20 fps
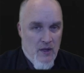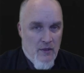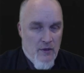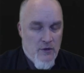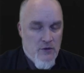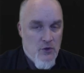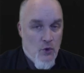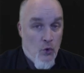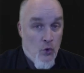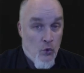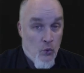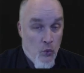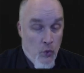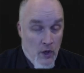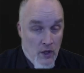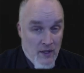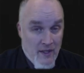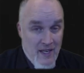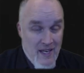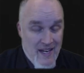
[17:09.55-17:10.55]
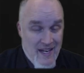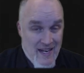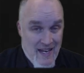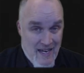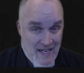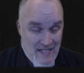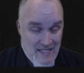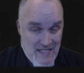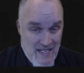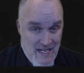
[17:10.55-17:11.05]
this Orwellian
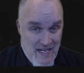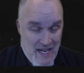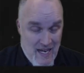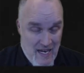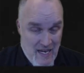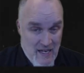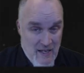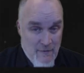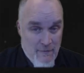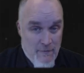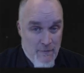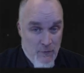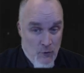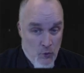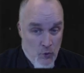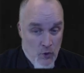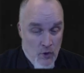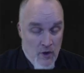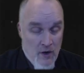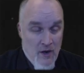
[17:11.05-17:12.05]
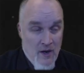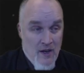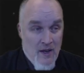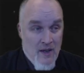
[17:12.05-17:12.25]
1984